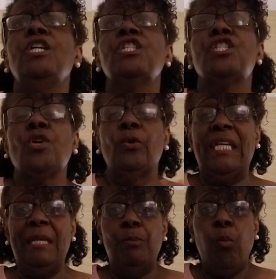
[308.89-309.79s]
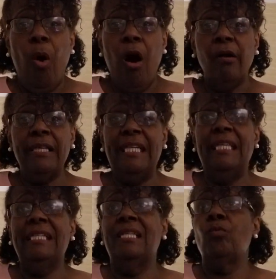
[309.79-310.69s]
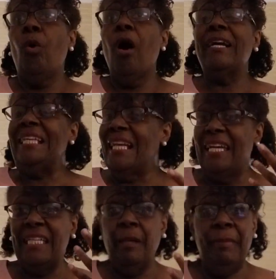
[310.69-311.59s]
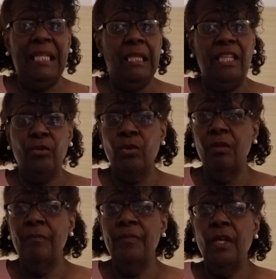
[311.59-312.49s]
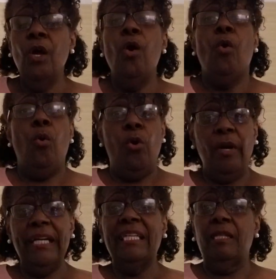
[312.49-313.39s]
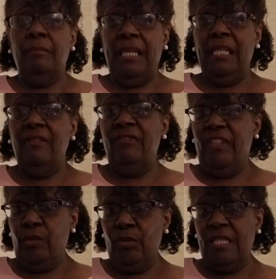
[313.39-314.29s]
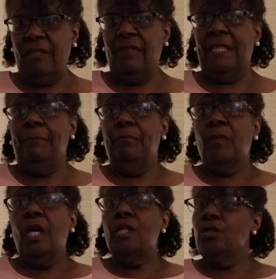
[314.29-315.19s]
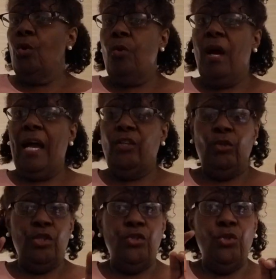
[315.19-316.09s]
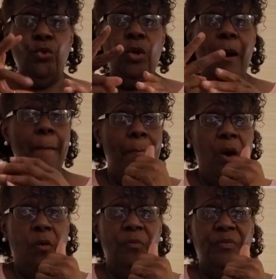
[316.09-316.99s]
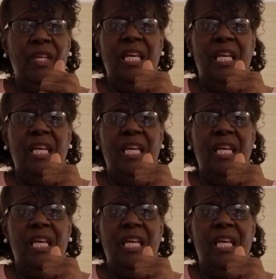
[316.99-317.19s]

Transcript: So keep walking and walking. Now, it can mean literal or it can mean figuratively. So you can do both.